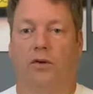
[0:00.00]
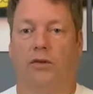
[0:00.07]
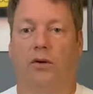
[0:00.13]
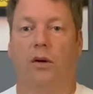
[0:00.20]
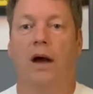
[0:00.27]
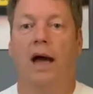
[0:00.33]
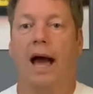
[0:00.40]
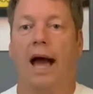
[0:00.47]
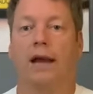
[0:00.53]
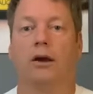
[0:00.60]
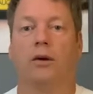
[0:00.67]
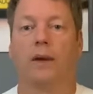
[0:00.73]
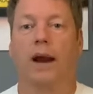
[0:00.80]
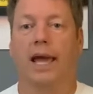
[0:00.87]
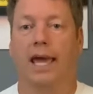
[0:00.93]
So I
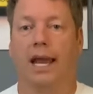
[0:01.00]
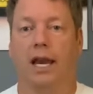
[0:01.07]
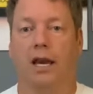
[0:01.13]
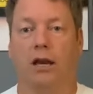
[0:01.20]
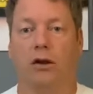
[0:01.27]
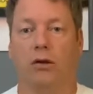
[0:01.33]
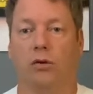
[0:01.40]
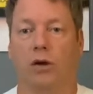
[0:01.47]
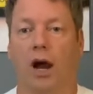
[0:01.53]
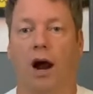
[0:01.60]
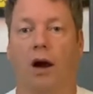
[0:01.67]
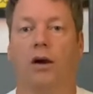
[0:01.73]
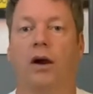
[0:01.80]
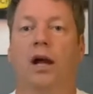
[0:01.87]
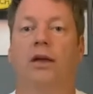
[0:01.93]
know when I get in a new
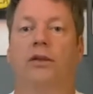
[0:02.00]
car,